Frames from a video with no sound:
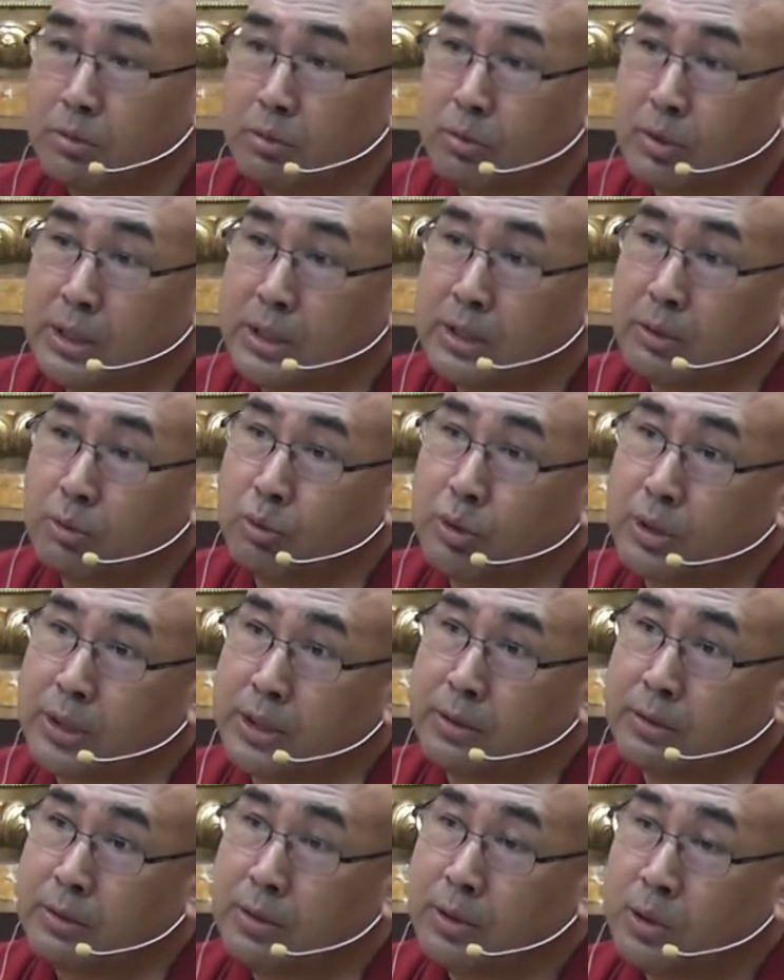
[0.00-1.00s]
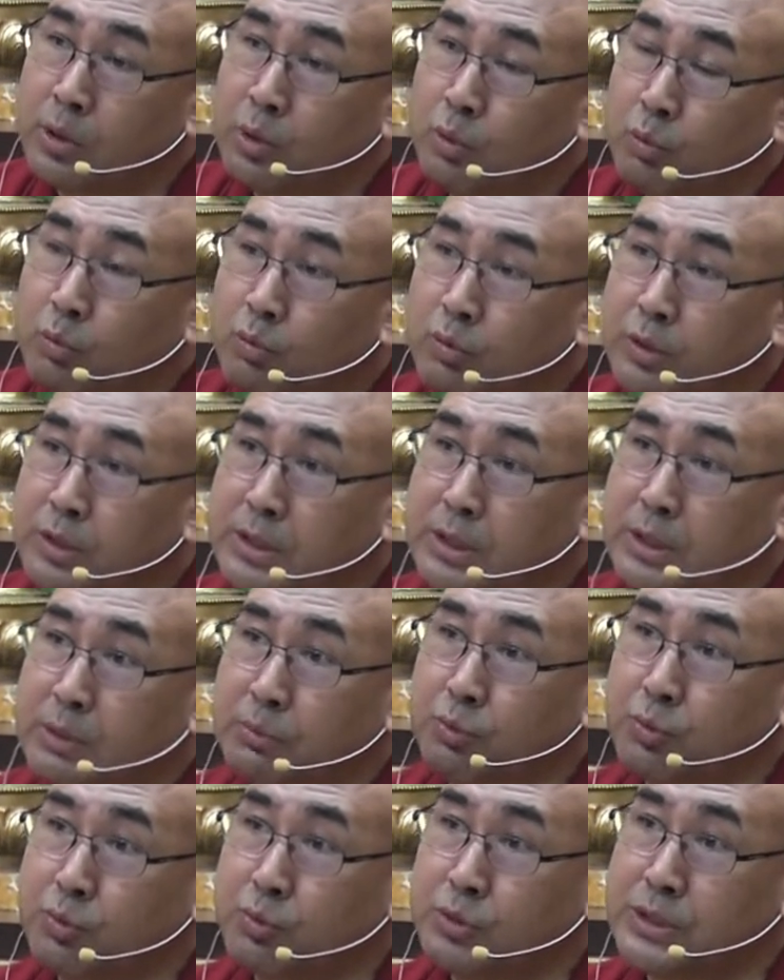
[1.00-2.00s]
Okay, look at, if
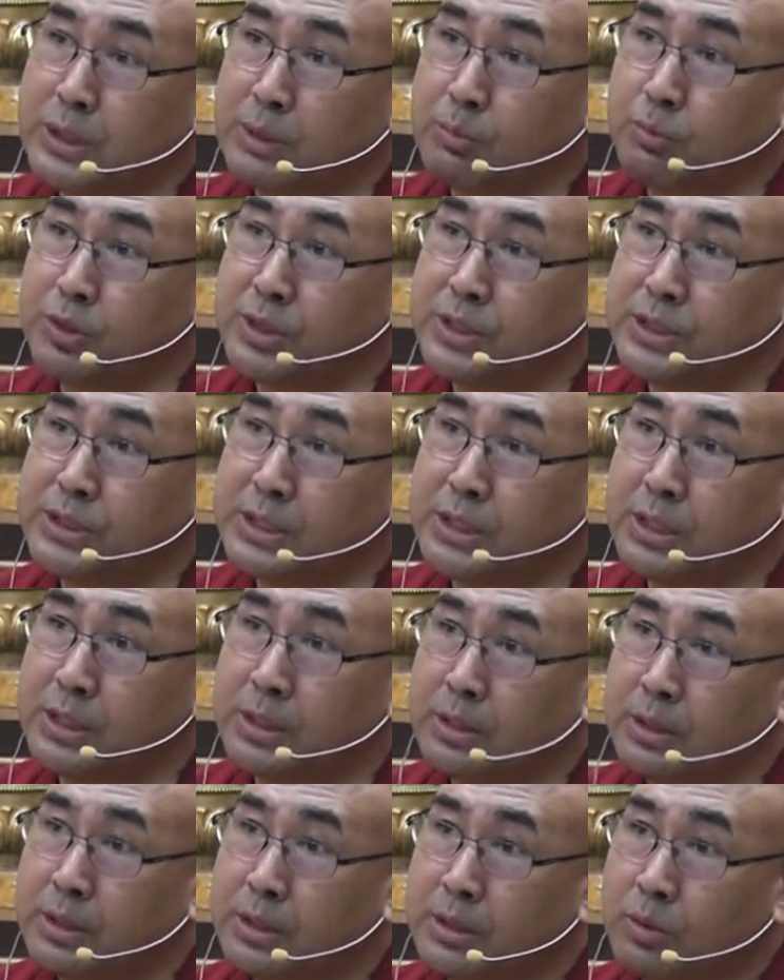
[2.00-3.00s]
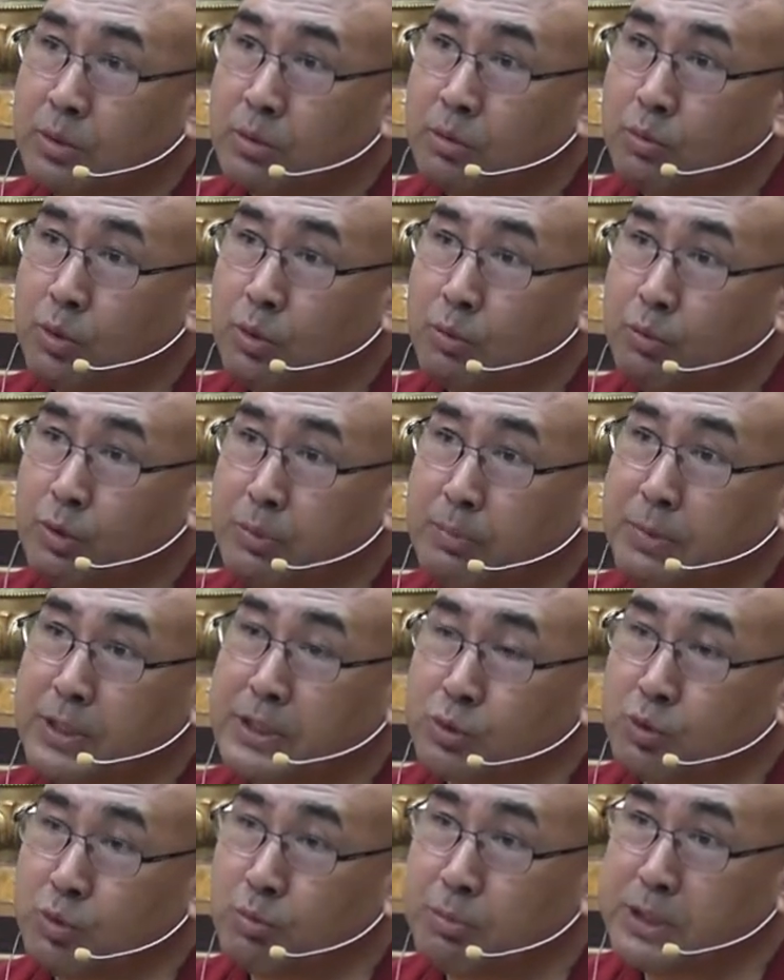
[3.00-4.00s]
you somebody say, well,
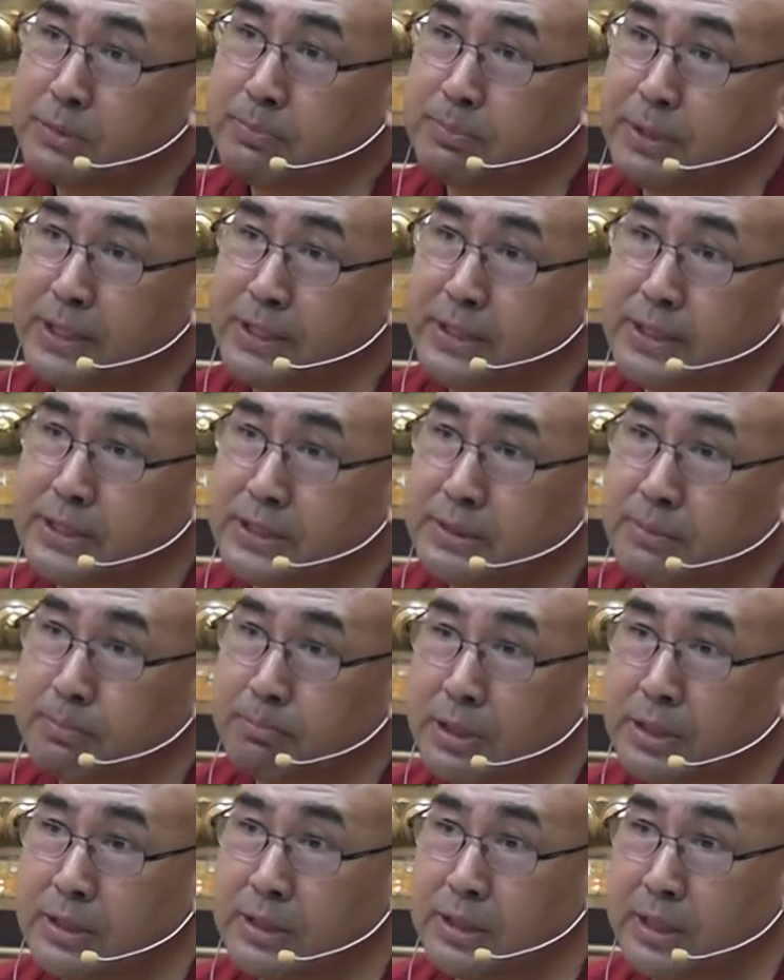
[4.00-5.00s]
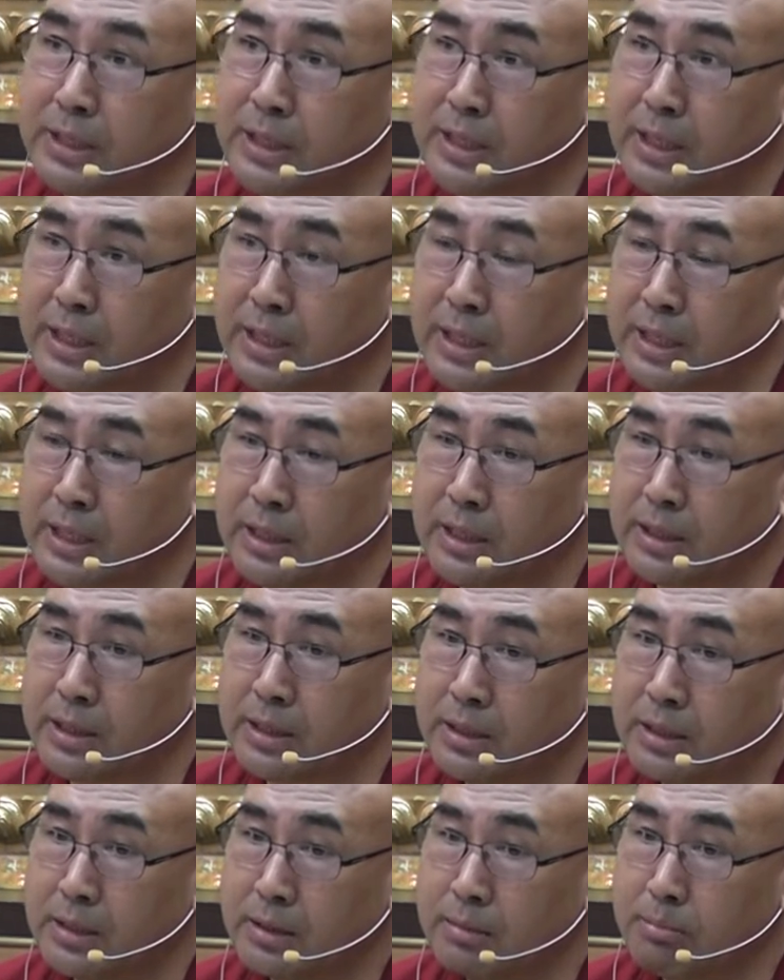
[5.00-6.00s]
you must practice mantrayana,
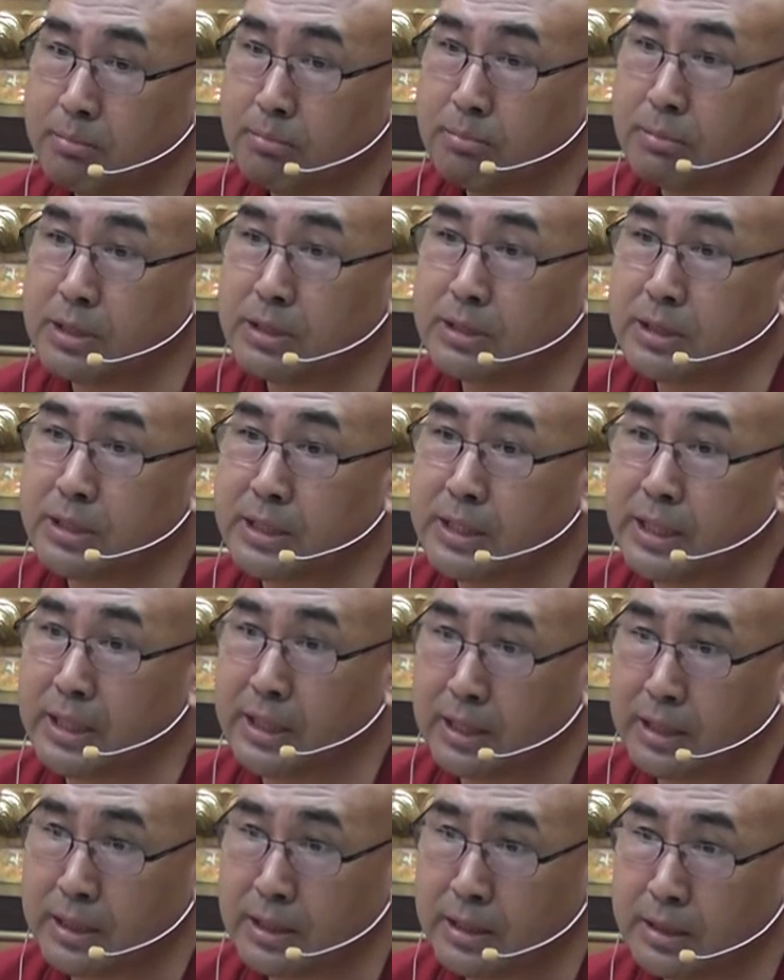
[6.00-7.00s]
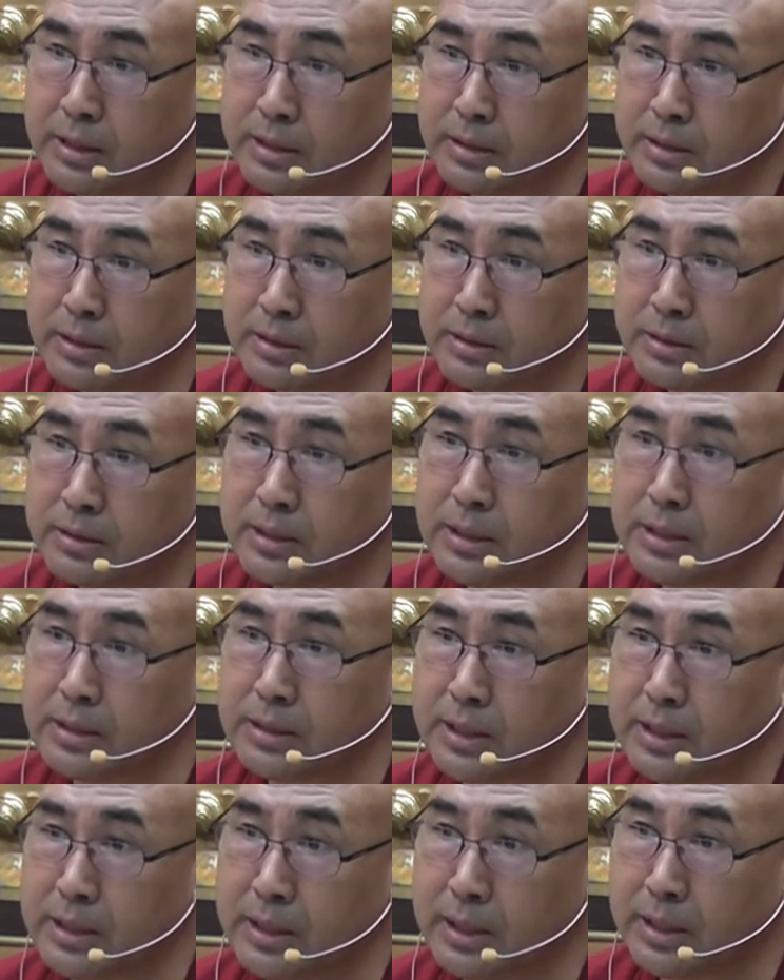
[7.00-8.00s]
mantrayan,
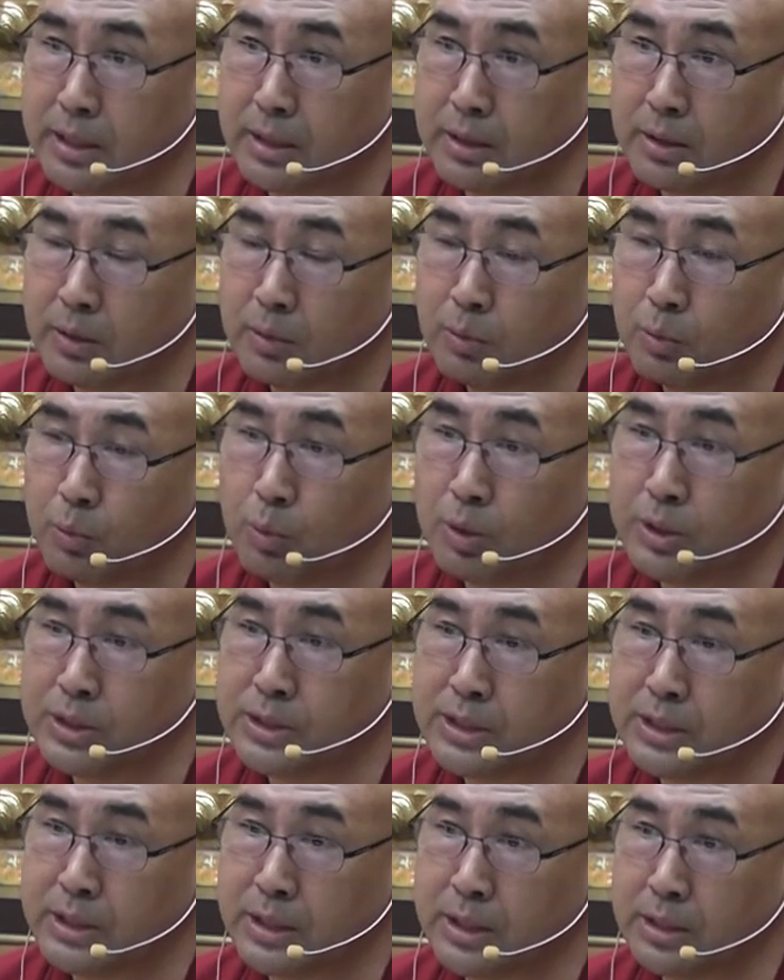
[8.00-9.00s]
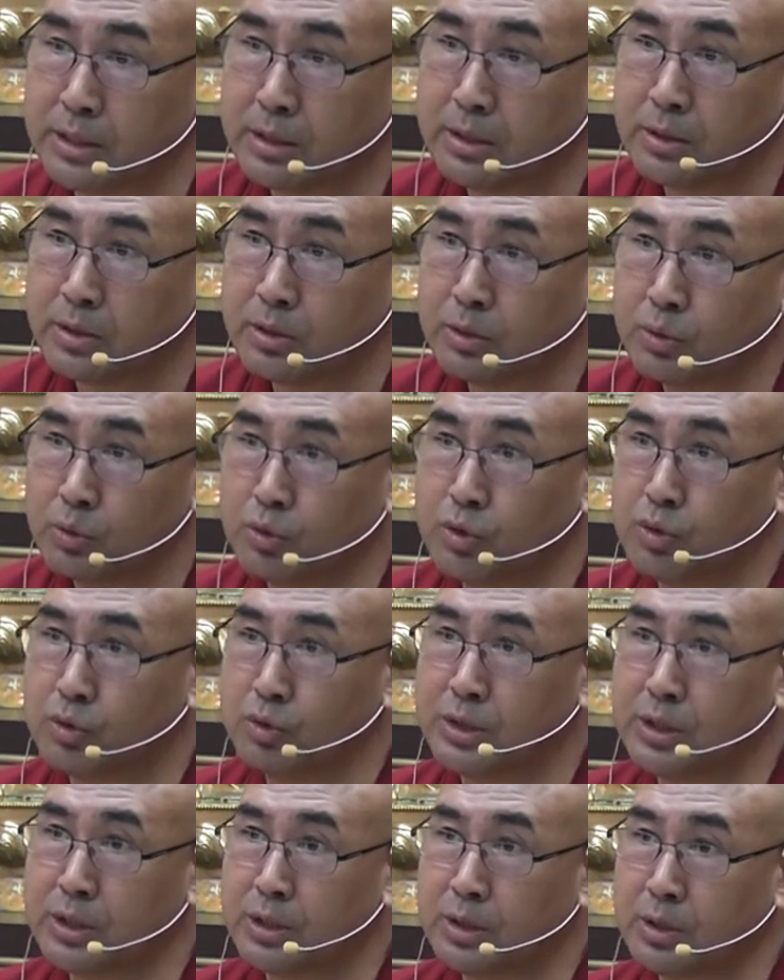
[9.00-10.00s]
tantrayan, vajrayan, you need
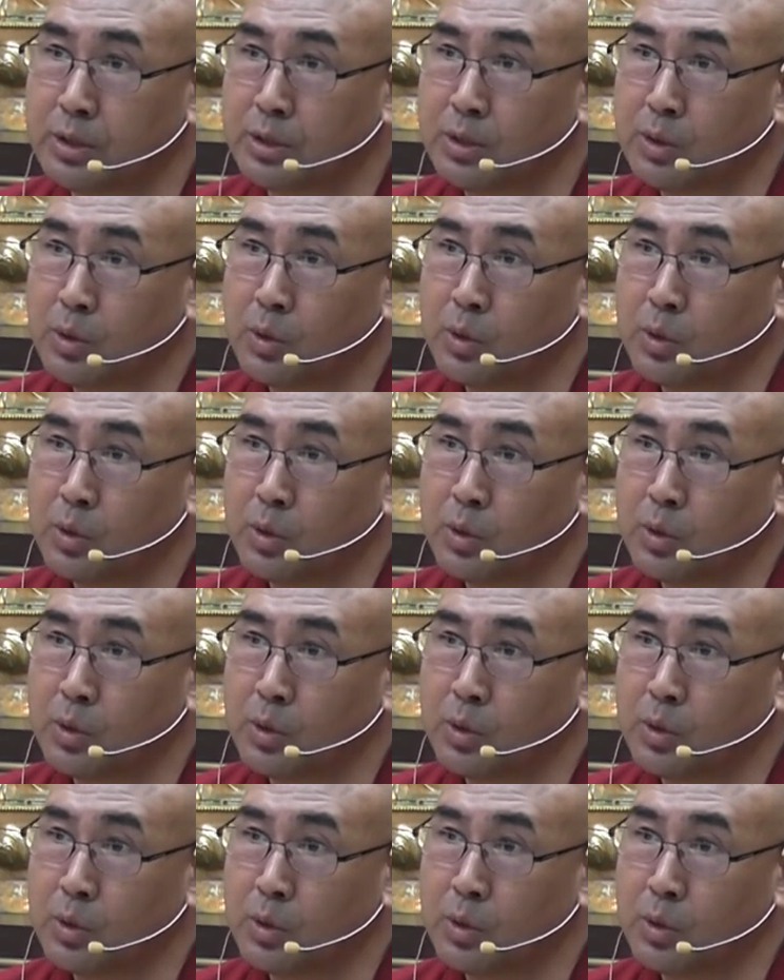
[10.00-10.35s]
to think,